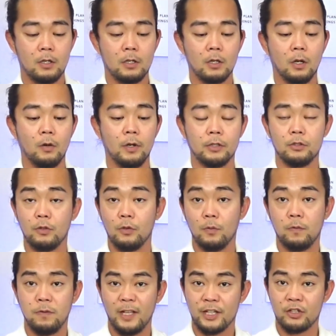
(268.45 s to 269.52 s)
going to
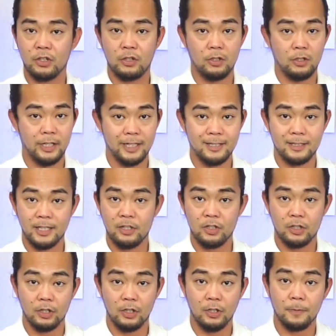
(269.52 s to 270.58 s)
flexion or
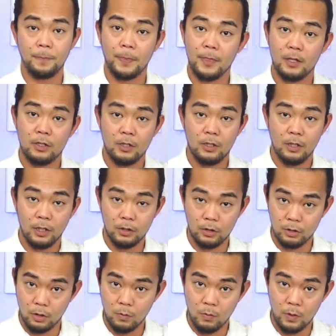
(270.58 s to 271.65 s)
extension, and you
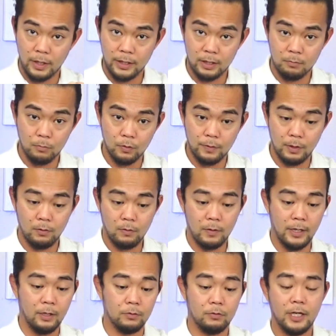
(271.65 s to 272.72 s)
don't want it moving
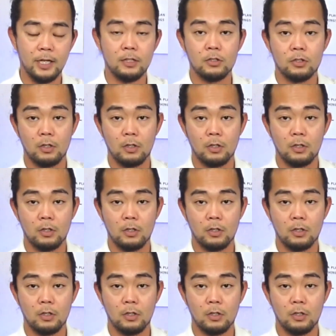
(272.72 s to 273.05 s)
around, right?